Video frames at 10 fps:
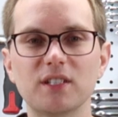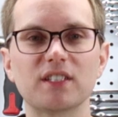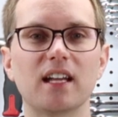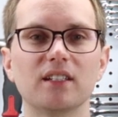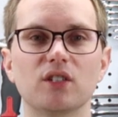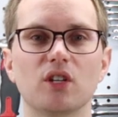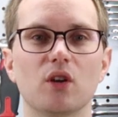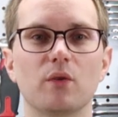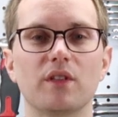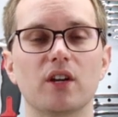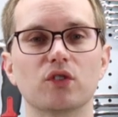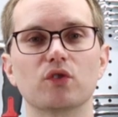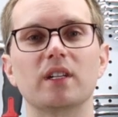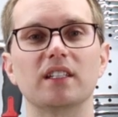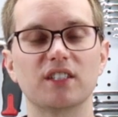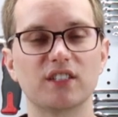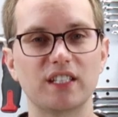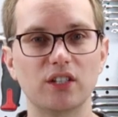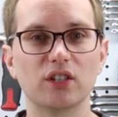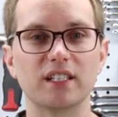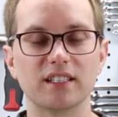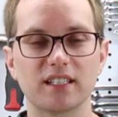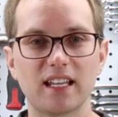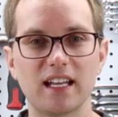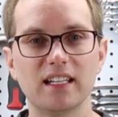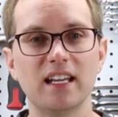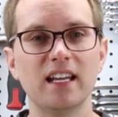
deciding to go with untreated cedar instead.